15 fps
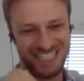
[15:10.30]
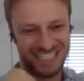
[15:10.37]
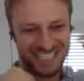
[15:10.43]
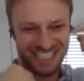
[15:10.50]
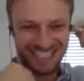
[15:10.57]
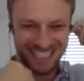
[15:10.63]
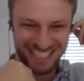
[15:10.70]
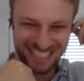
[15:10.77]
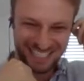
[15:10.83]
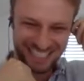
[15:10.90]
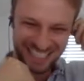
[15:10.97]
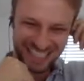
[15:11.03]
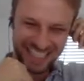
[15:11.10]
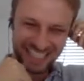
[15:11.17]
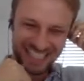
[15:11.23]

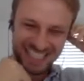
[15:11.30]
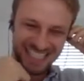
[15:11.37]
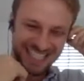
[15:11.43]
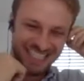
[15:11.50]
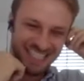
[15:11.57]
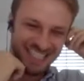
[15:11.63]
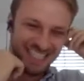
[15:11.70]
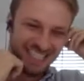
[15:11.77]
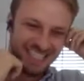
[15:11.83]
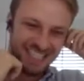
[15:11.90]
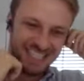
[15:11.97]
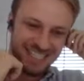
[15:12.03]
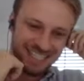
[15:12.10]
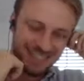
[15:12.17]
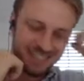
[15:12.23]

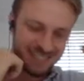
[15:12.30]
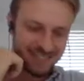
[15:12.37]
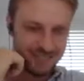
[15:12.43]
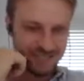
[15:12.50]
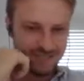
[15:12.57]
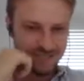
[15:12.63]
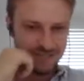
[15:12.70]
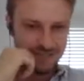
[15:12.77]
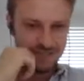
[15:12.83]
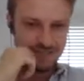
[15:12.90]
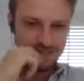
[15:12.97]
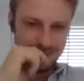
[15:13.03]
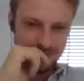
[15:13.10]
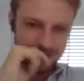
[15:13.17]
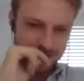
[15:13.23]

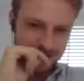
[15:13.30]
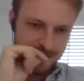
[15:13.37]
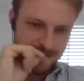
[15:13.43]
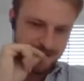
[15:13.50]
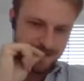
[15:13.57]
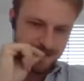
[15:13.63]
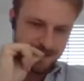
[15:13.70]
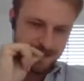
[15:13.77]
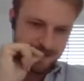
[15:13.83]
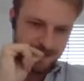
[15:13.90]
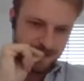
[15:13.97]
This person isn't speaking.